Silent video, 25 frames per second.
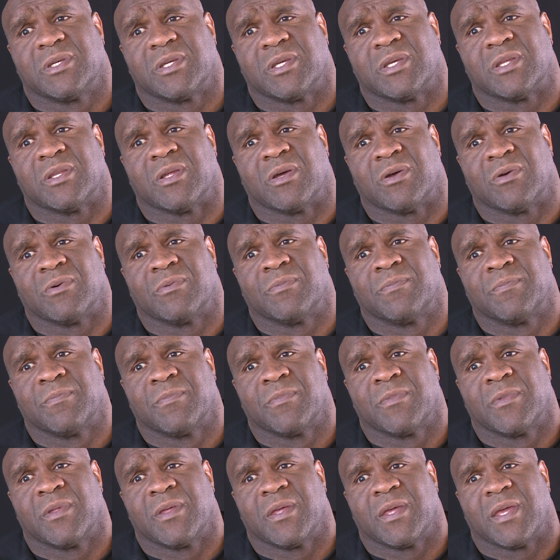you know.
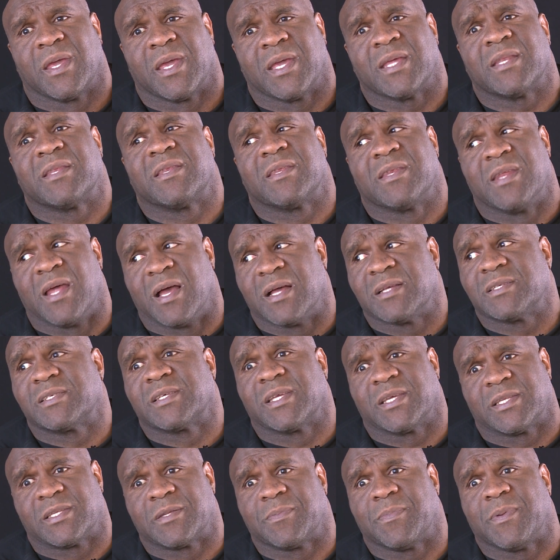It does
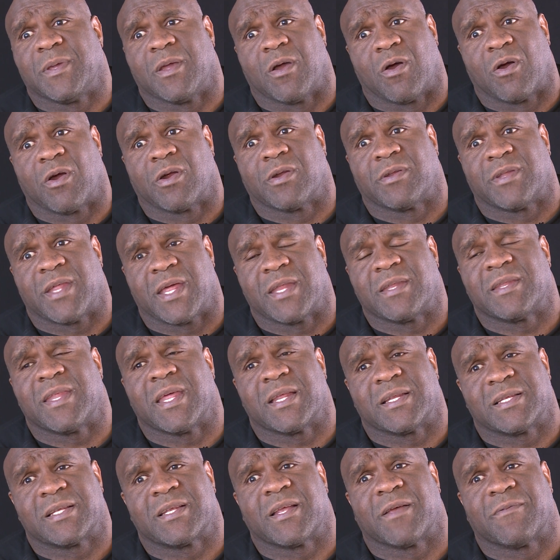get to be hard.
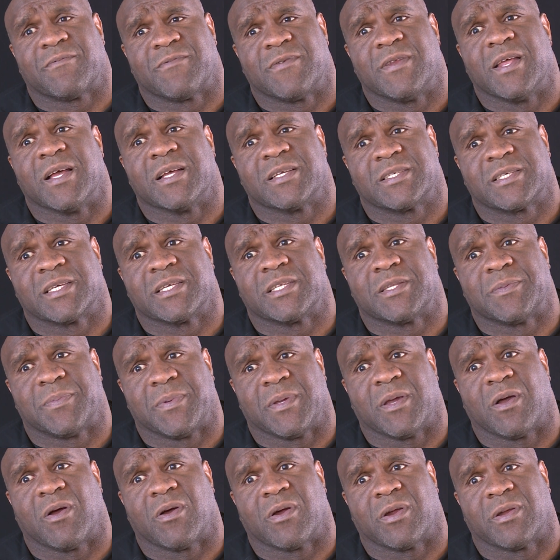That stuff does get to
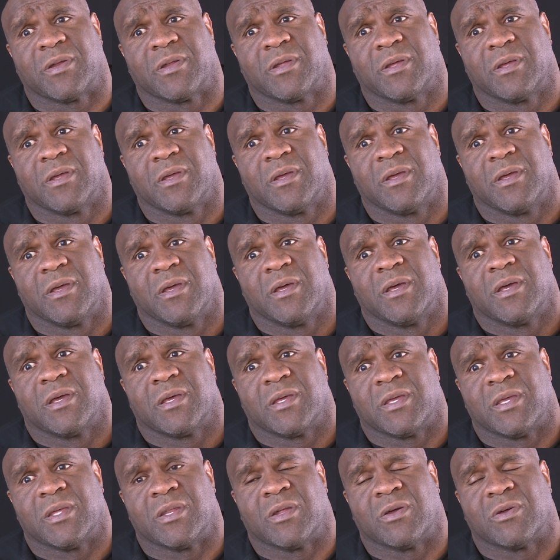be hard.
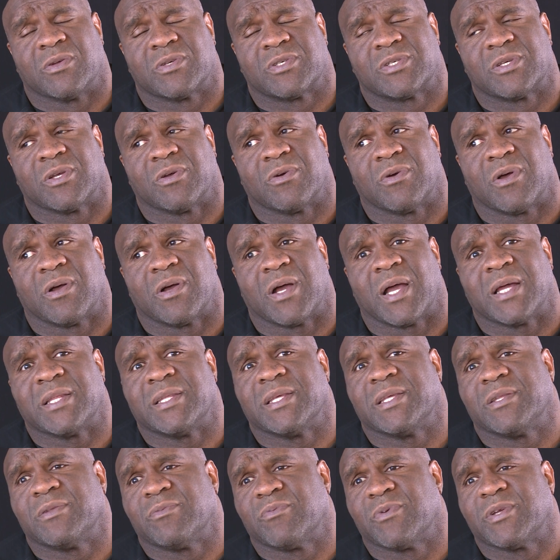You know, so I
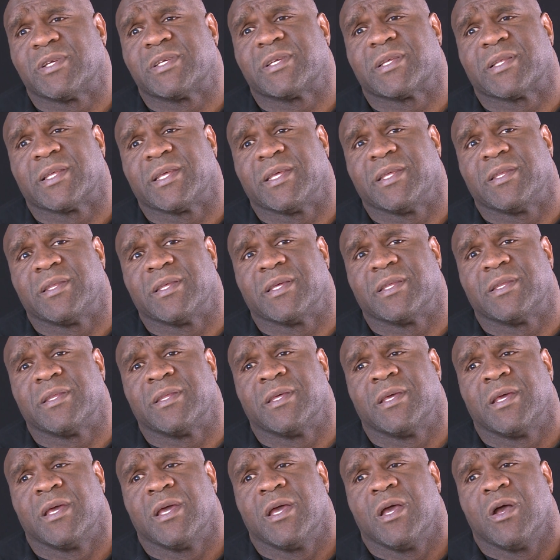recently
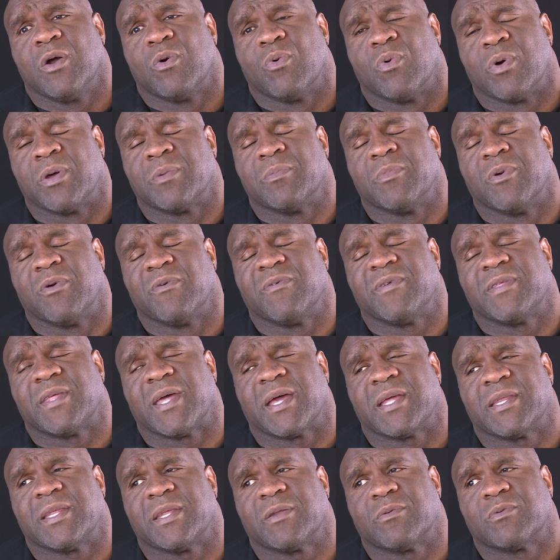did one movie
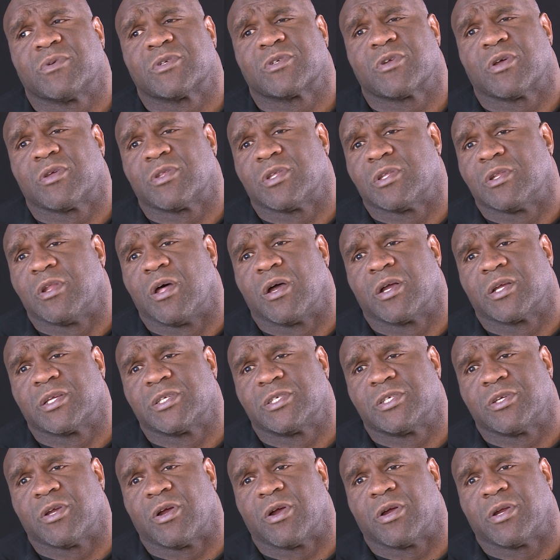that I did was called The
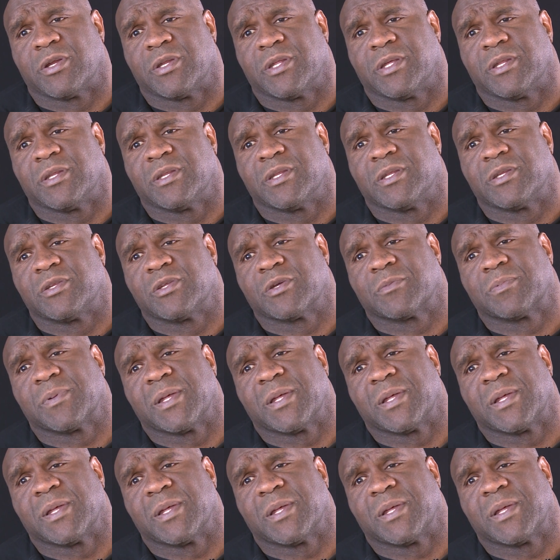Longest Yard. It took